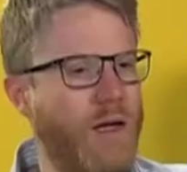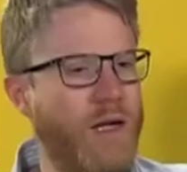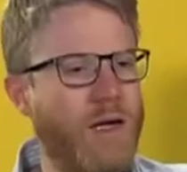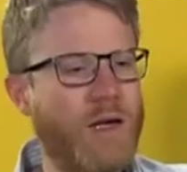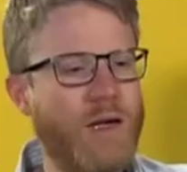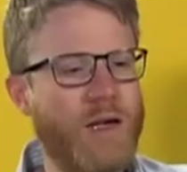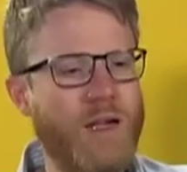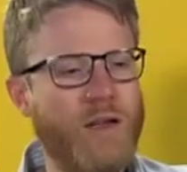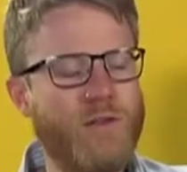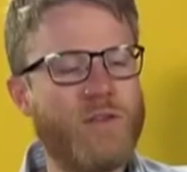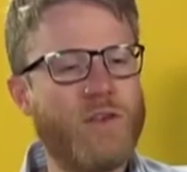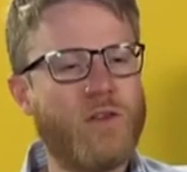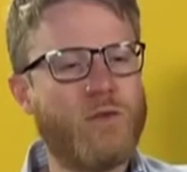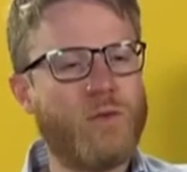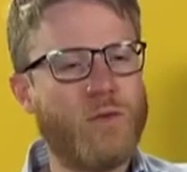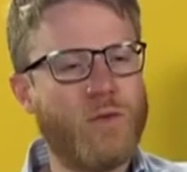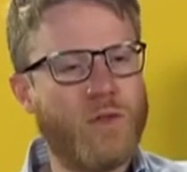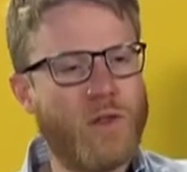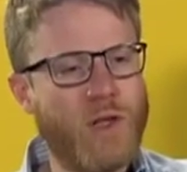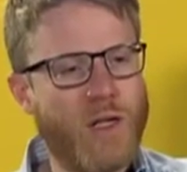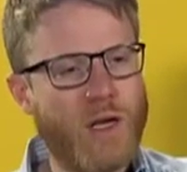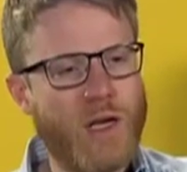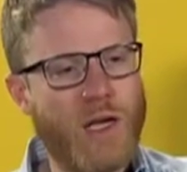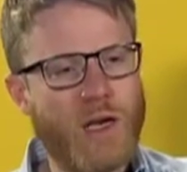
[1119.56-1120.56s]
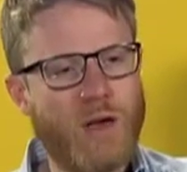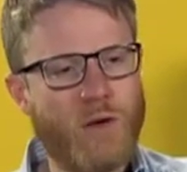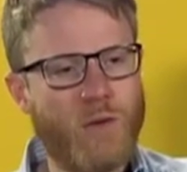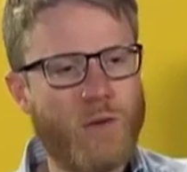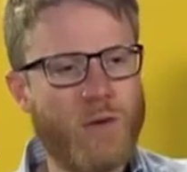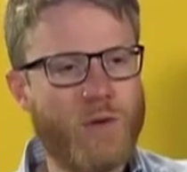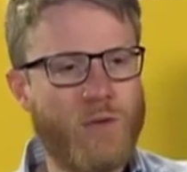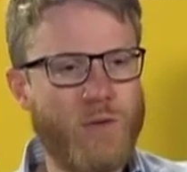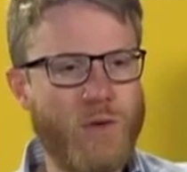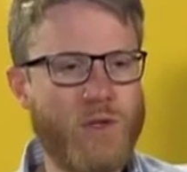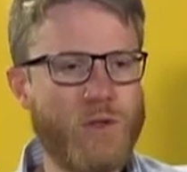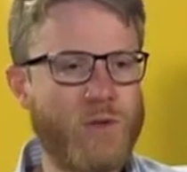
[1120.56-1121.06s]
leaves us with
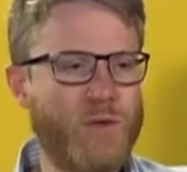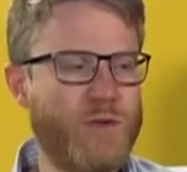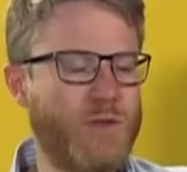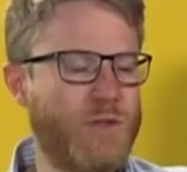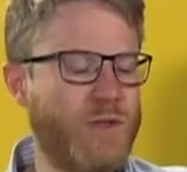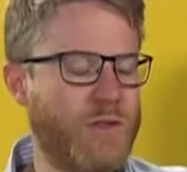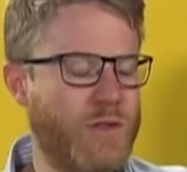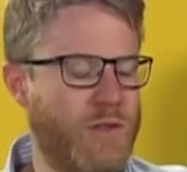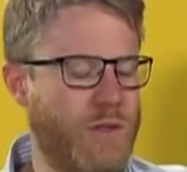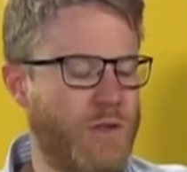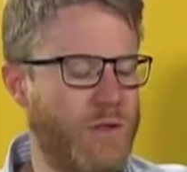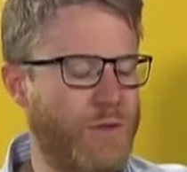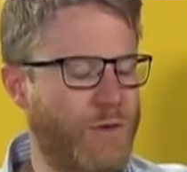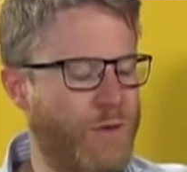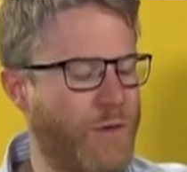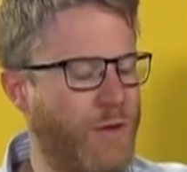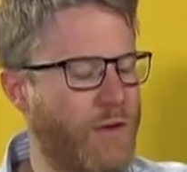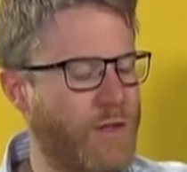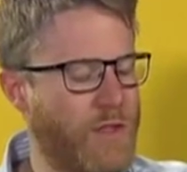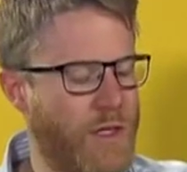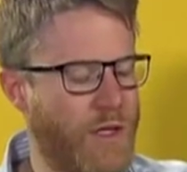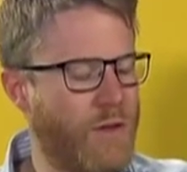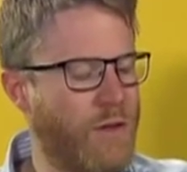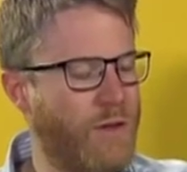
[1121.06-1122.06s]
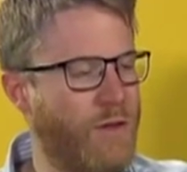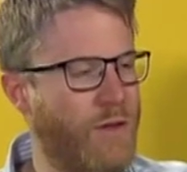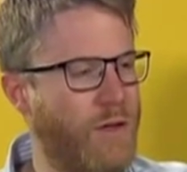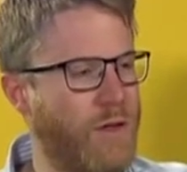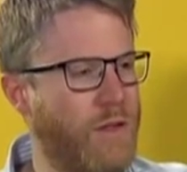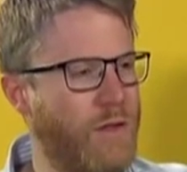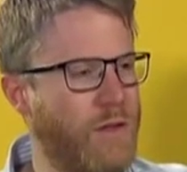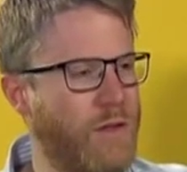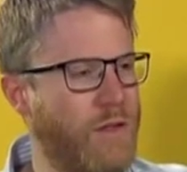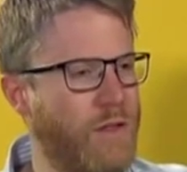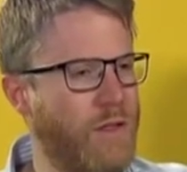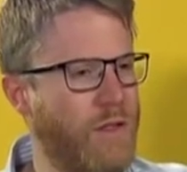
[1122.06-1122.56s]
inadequate resources to do those other
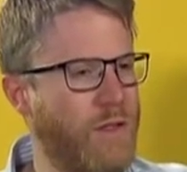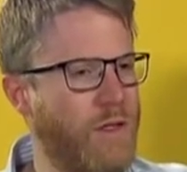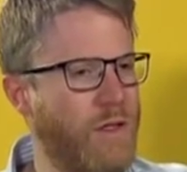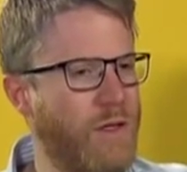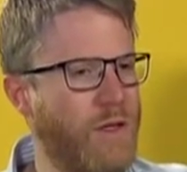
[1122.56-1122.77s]
things.